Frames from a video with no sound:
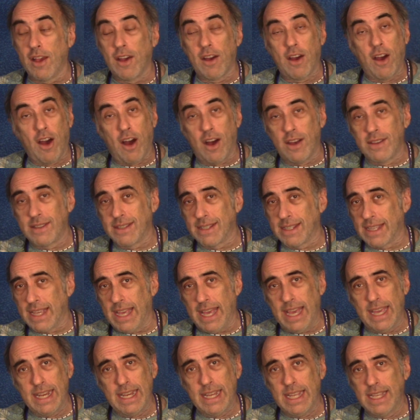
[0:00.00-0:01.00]
Ask
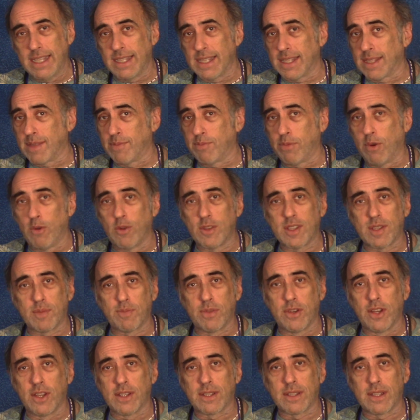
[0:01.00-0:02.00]
any sports
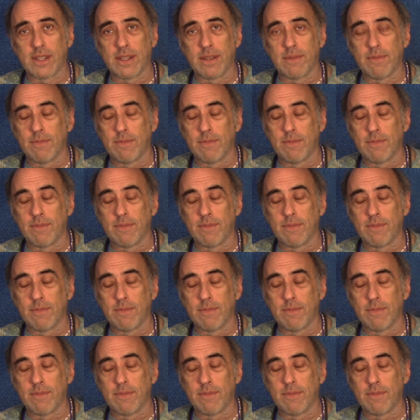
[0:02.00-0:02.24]
person.